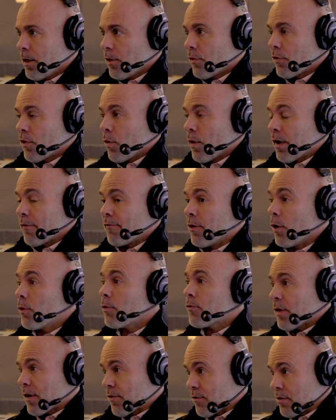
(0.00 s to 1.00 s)
So if
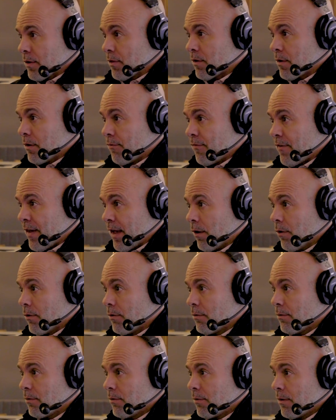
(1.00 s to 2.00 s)
those restaurants can
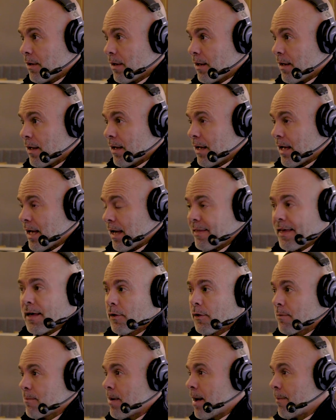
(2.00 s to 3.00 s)
fail, how
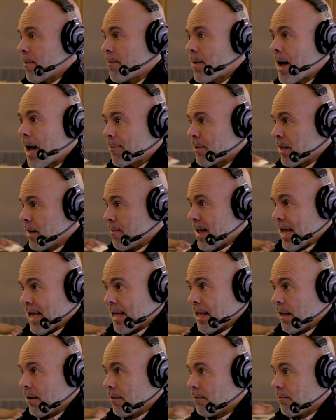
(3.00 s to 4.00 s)
is a mom and pop going to
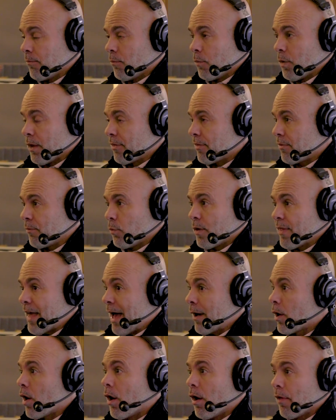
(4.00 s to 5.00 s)
make it with
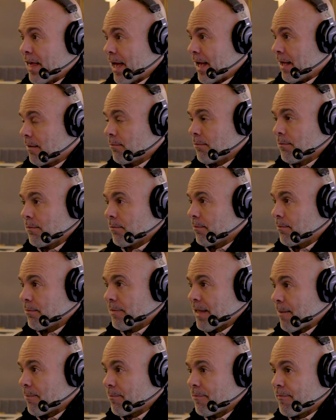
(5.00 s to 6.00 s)
without all that?
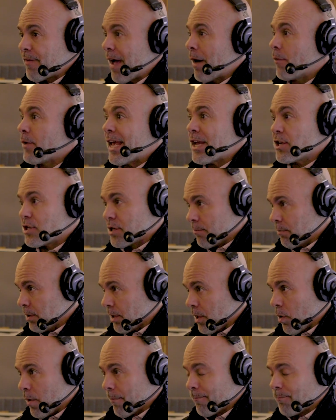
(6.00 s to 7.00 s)
that foundation
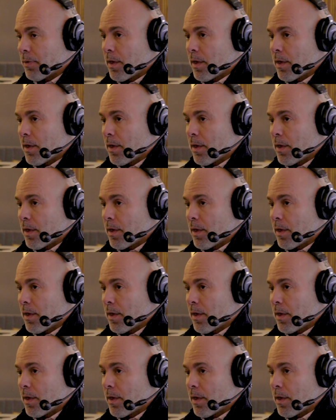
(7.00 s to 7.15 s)
below them.